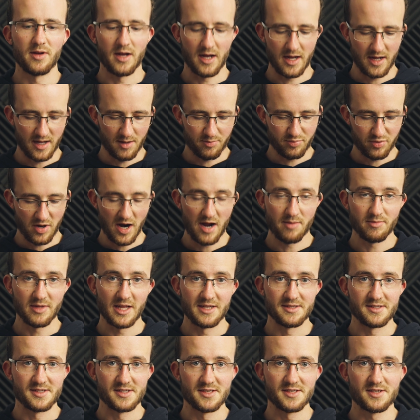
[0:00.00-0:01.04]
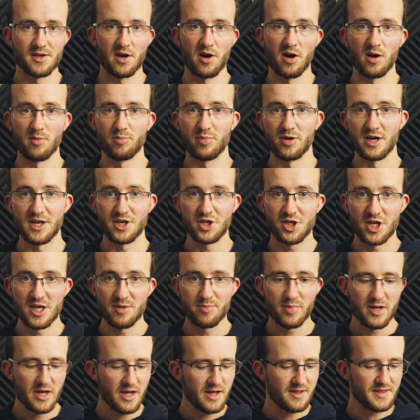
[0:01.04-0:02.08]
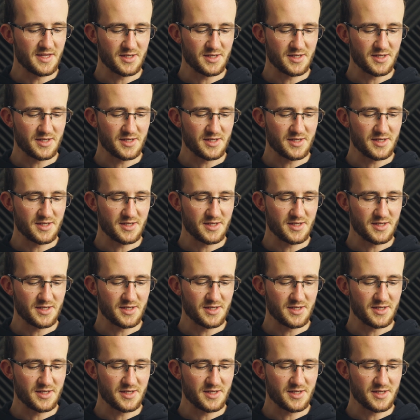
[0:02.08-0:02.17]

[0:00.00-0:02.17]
uh, prime lenses are pretty cheap.